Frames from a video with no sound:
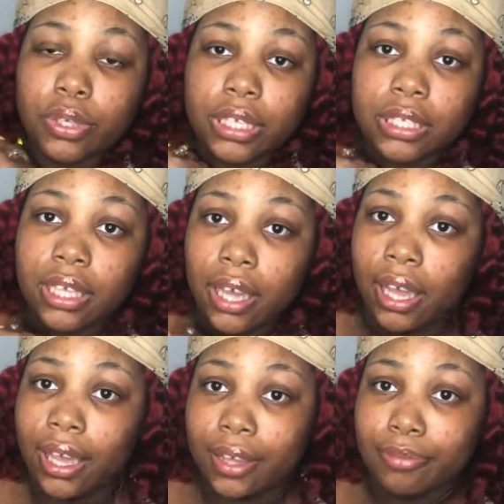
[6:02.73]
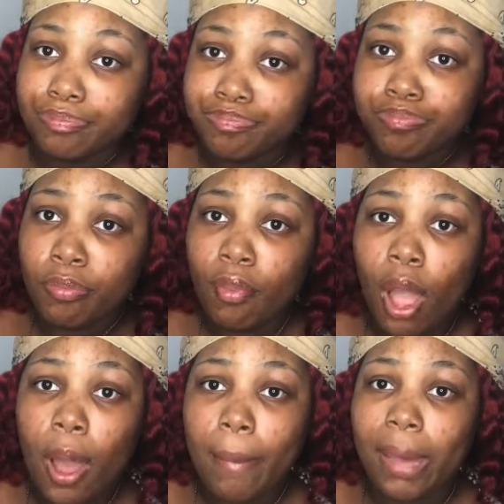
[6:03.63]
it and
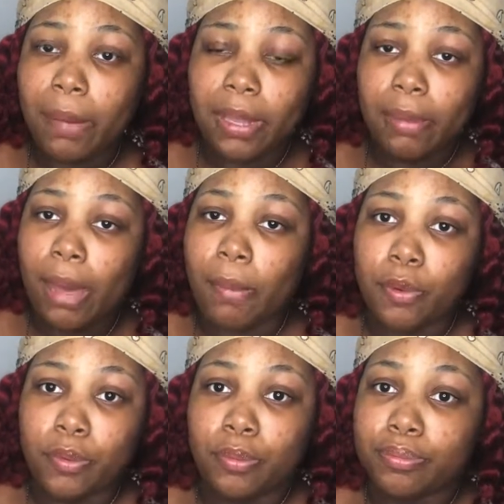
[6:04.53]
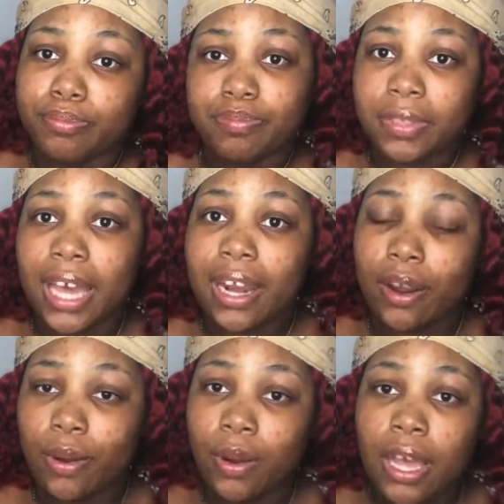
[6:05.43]
bada bing bada boom got it
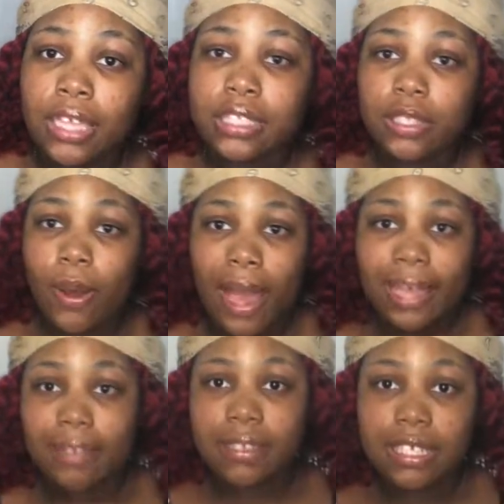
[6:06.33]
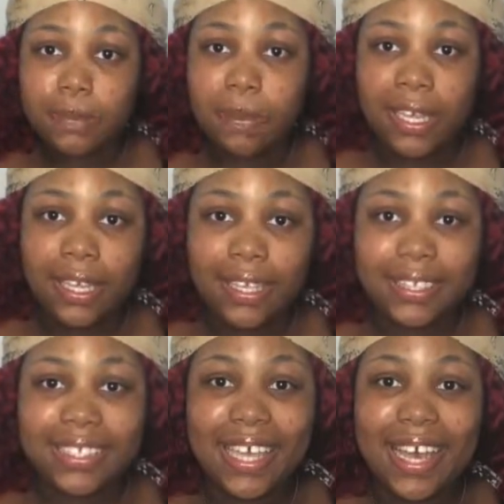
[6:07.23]
on so i give this
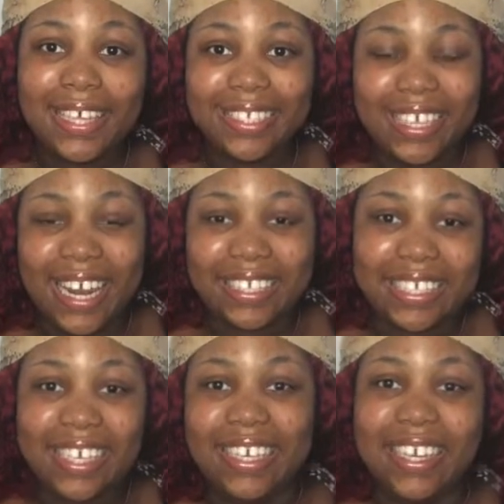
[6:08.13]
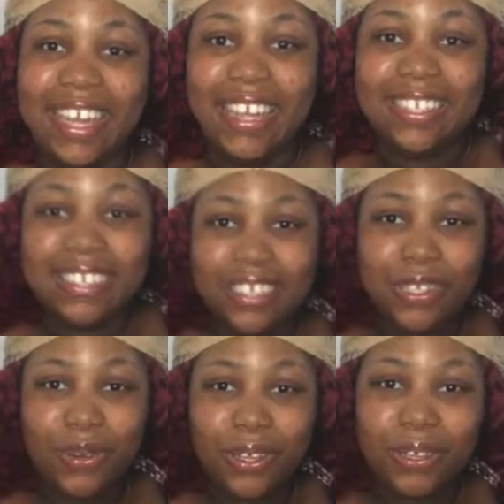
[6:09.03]
piece a 10 out of 10 this is
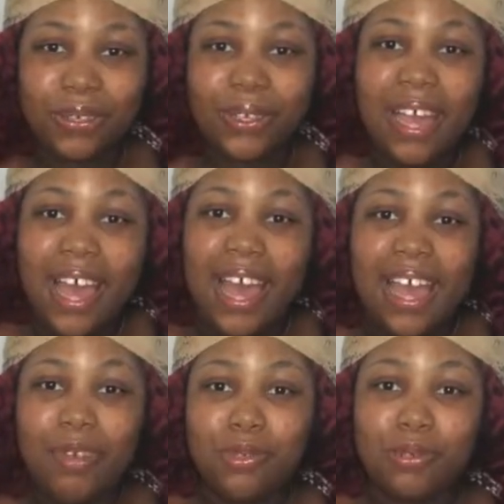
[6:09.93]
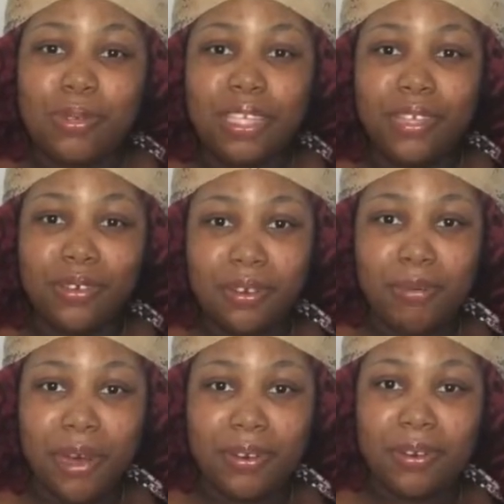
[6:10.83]
so cute it was really cute on the
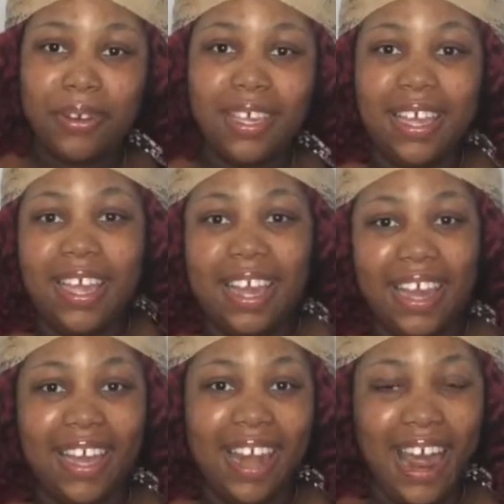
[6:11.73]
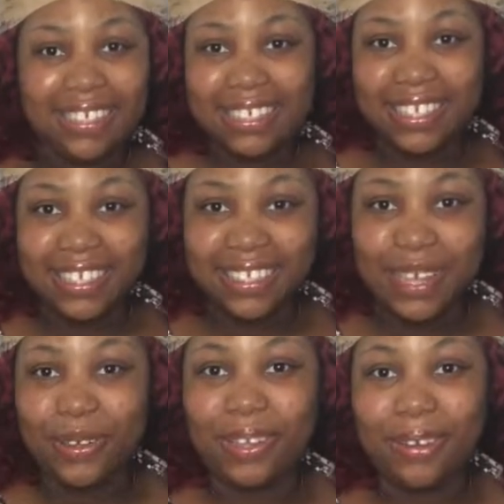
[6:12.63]
model and i just think it's
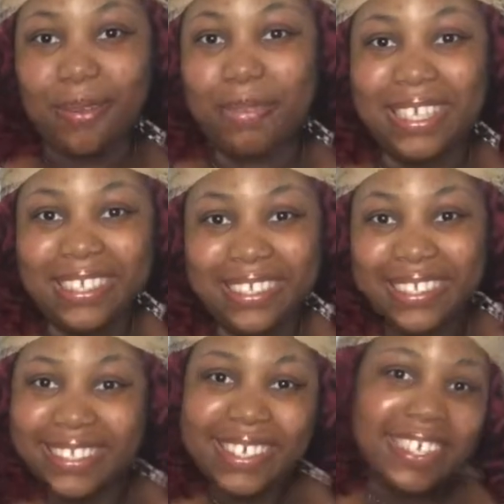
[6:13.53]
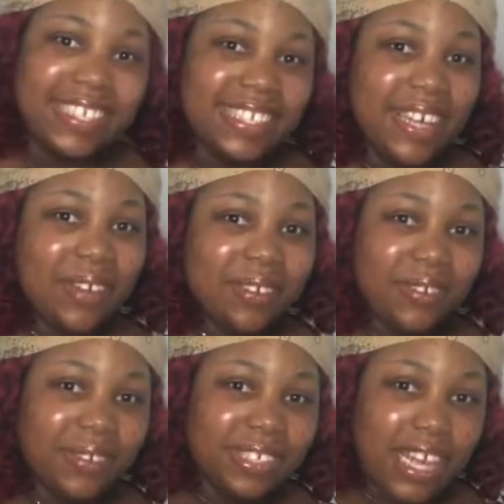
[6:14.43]
so cute so
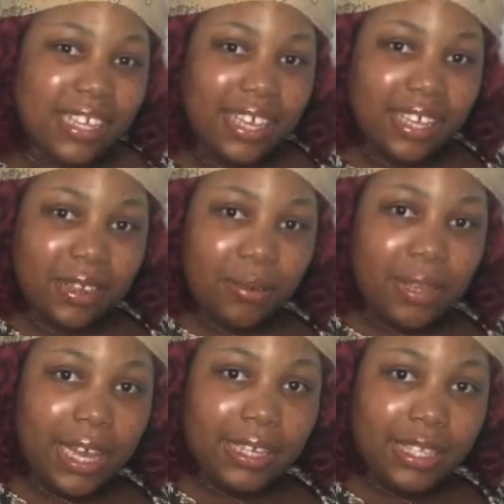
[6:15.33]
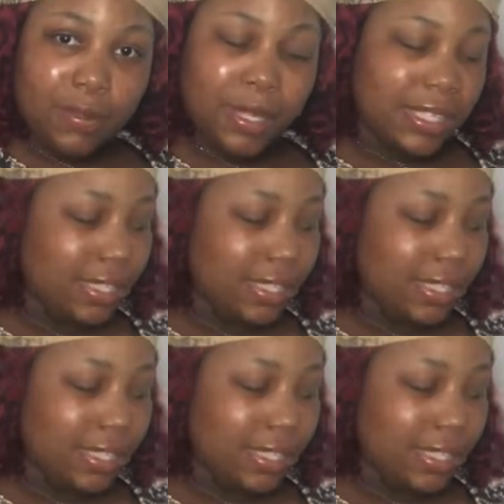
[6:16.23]
what y'all think we like this piece